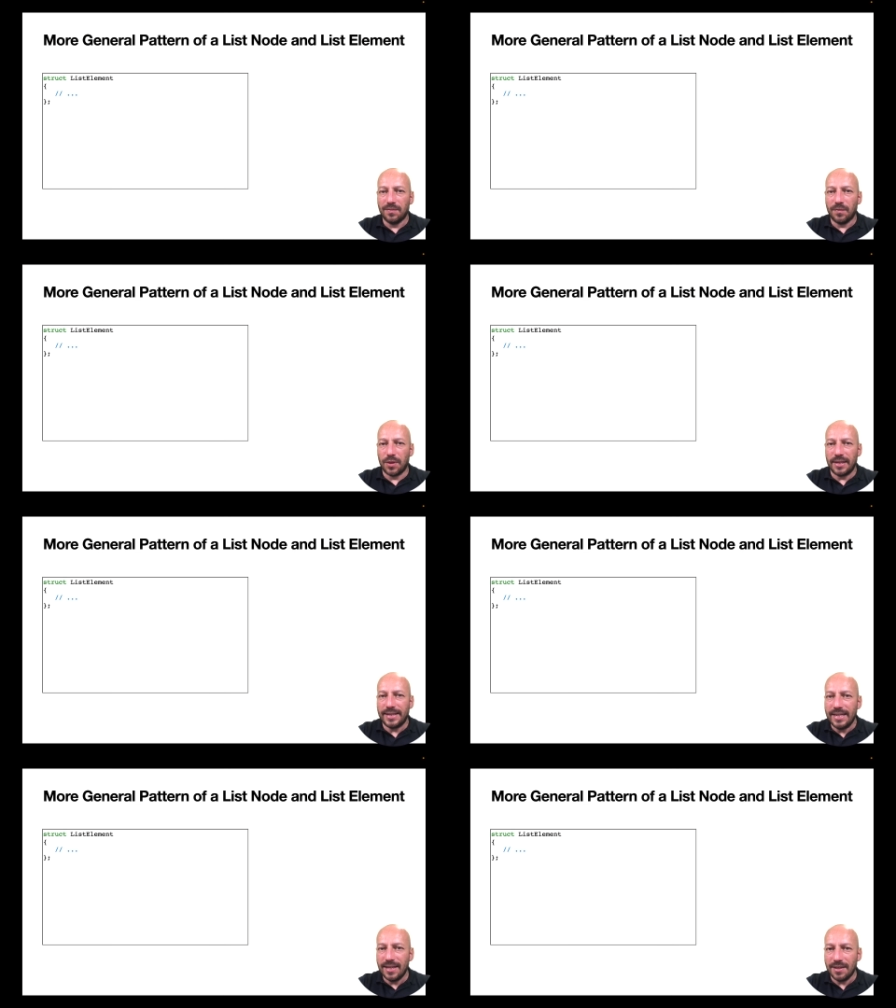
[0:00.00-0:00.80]
For the
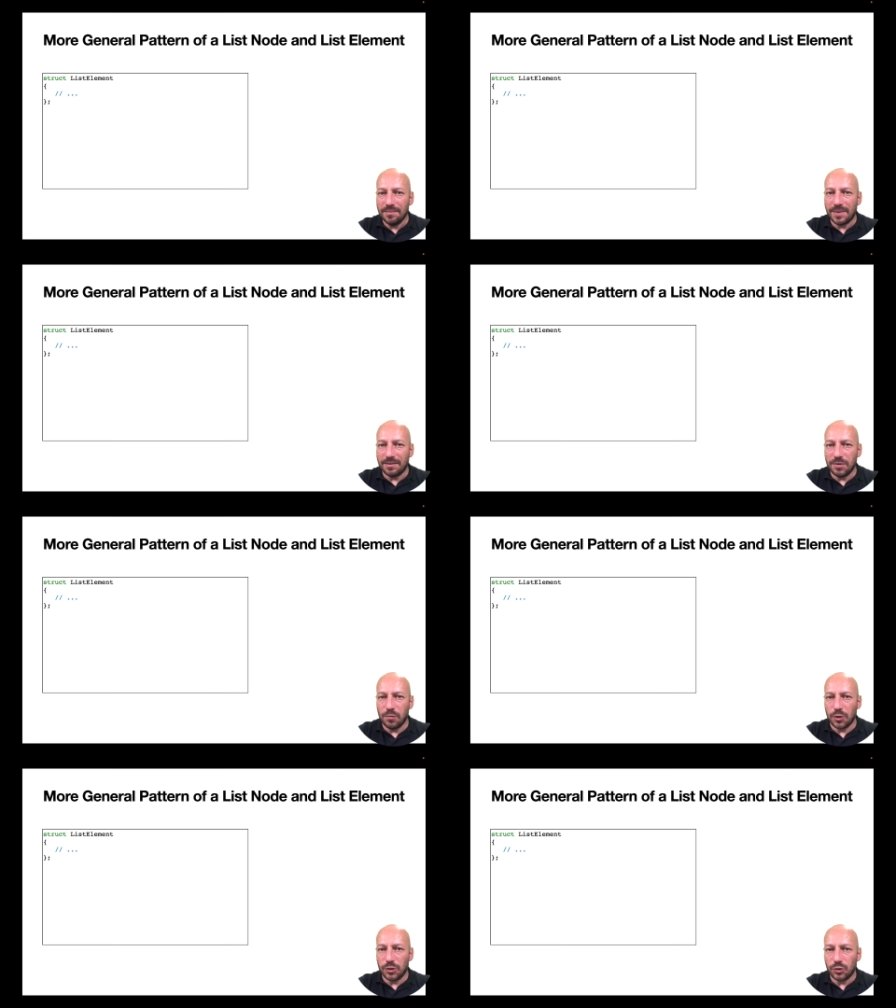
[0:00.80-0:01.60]
data that we
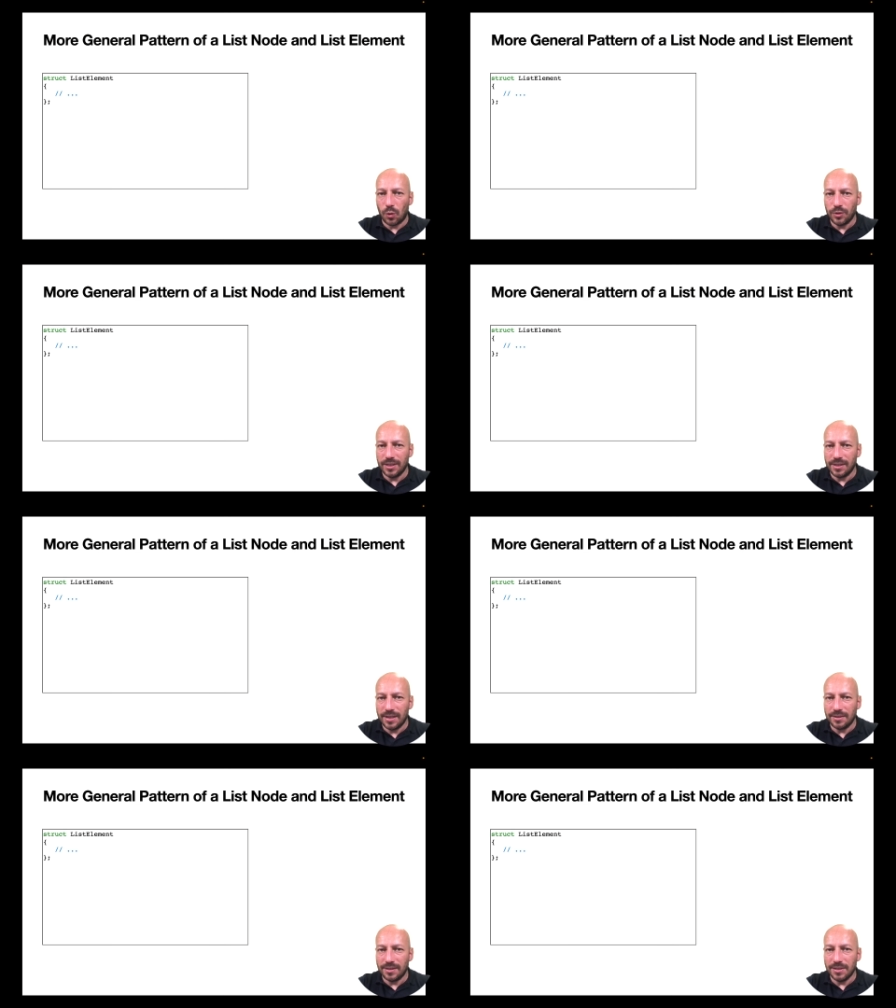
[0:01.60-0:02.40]
want to store in a
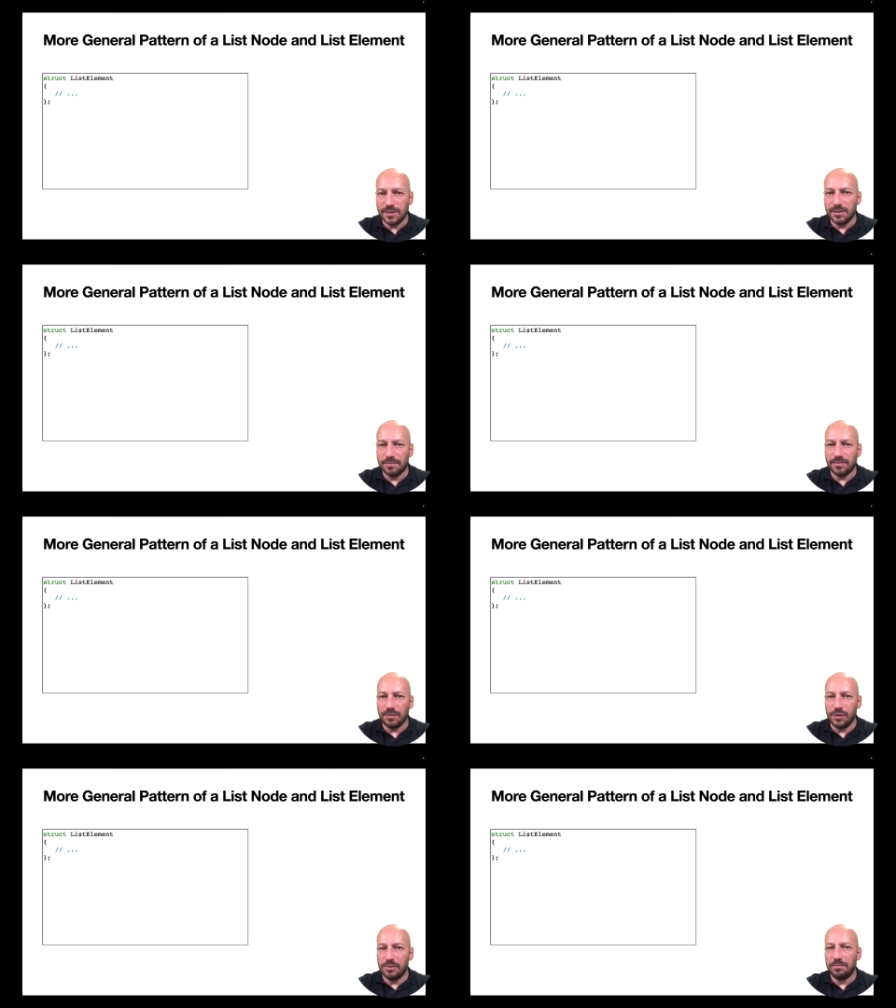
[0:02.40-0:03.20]
linked list, we
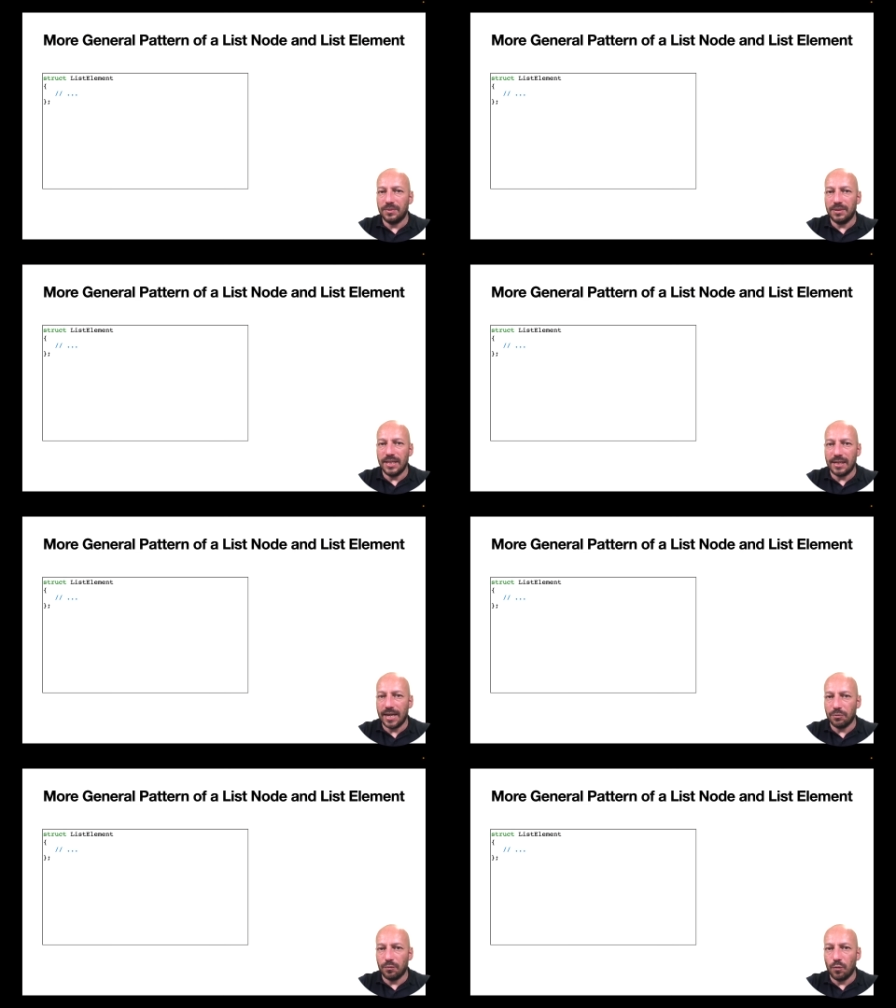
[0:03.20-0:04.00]
will
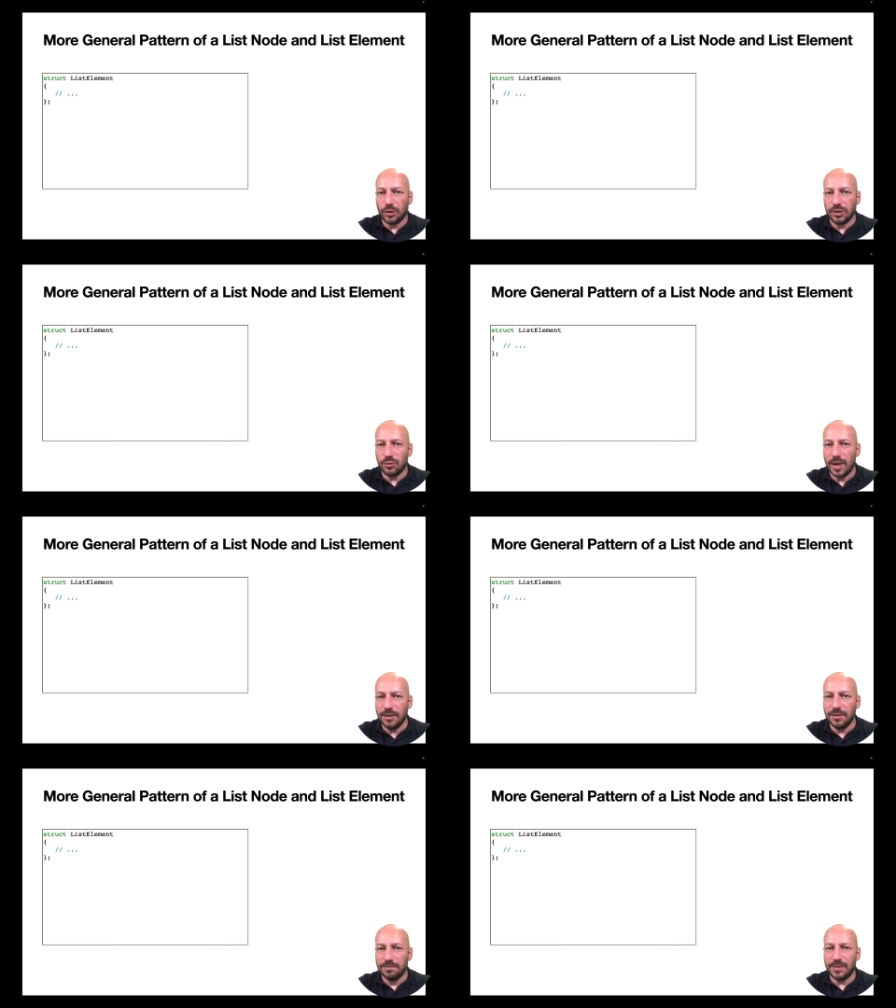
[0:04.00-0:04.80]
declare one
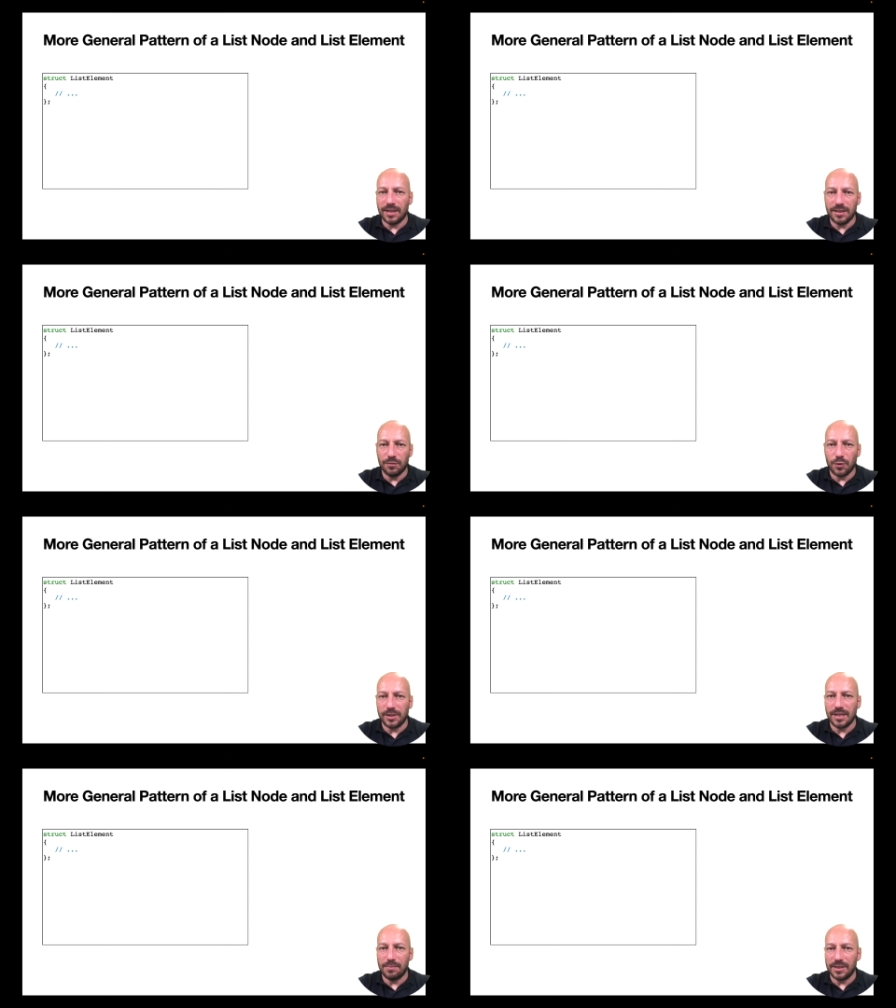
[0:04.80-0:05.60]
struct, like here, for
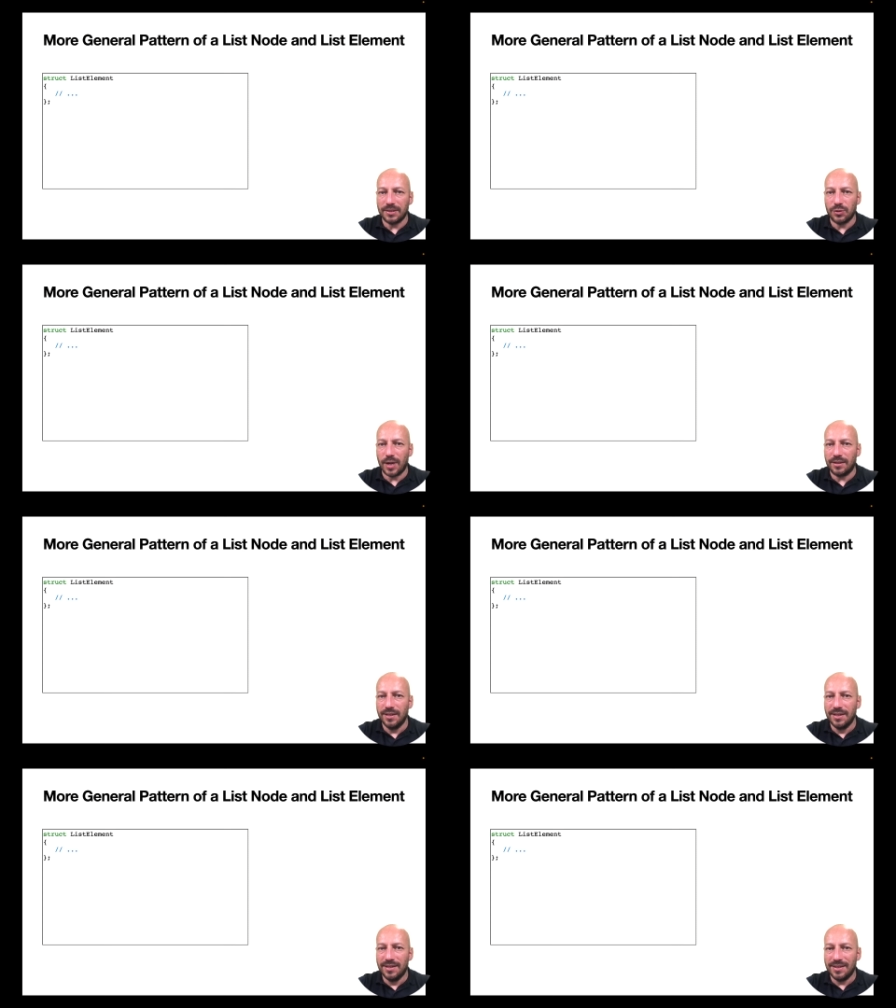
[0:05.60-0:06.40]
example, a struct
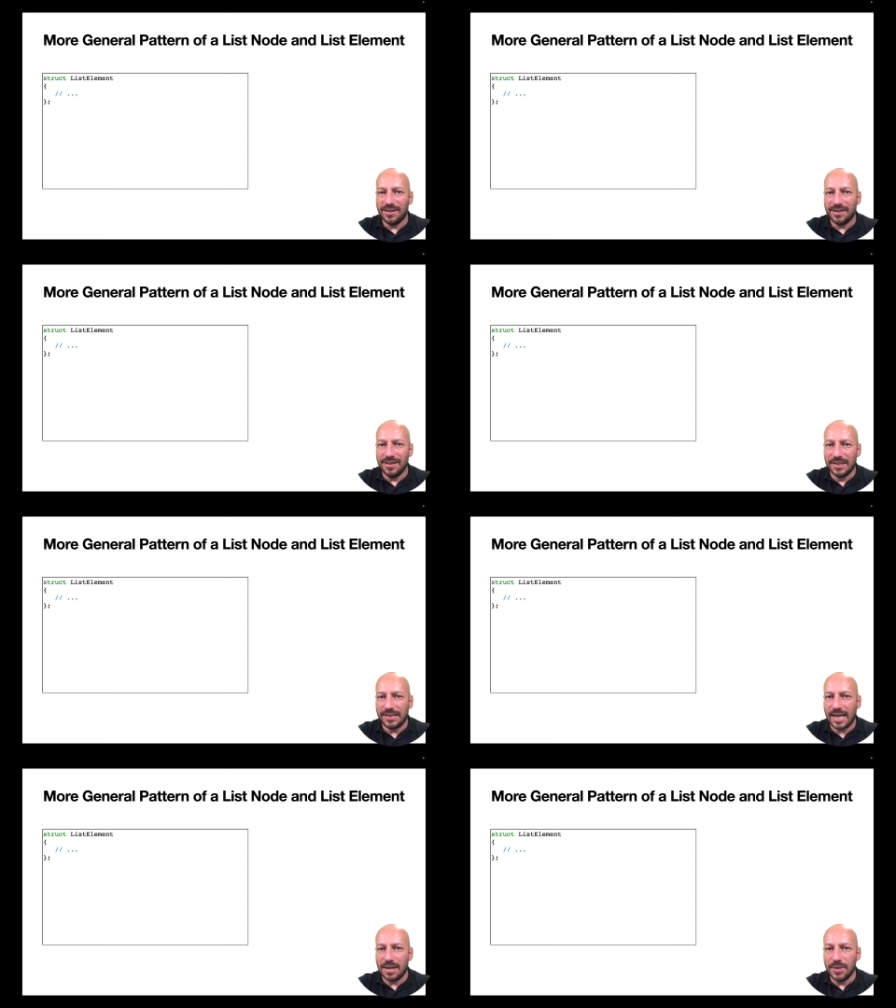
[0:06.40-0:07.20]
list
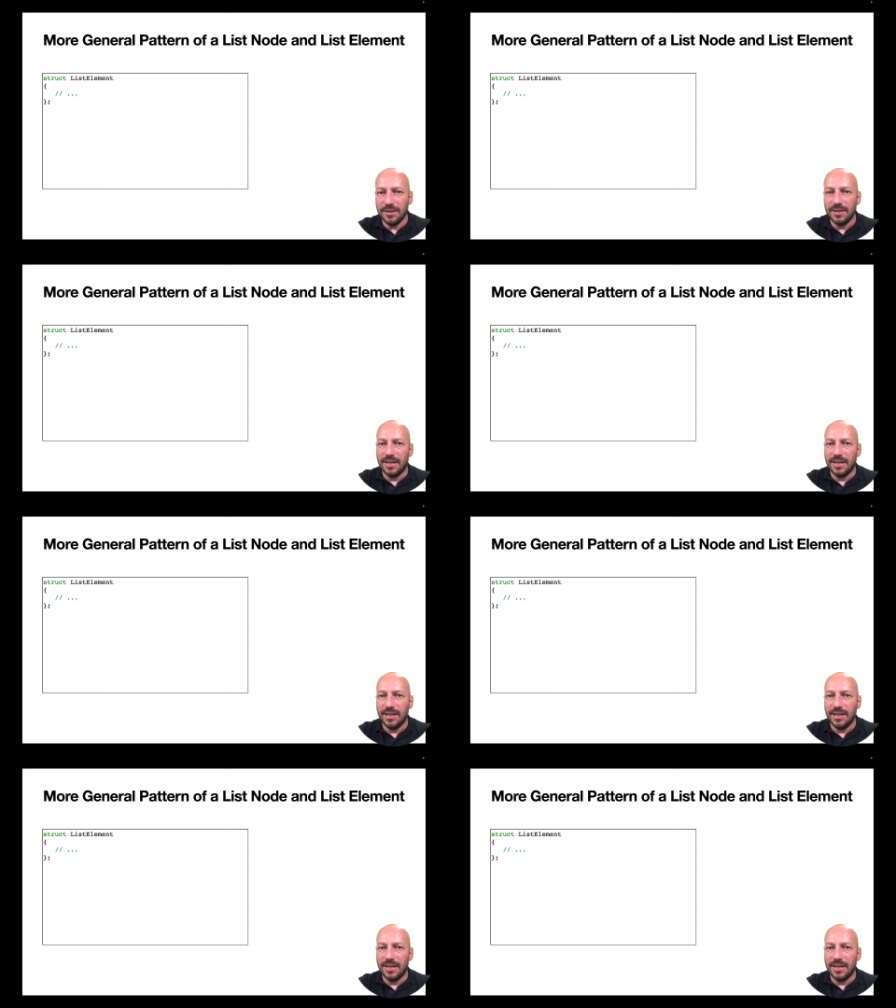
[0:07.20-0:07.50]
element.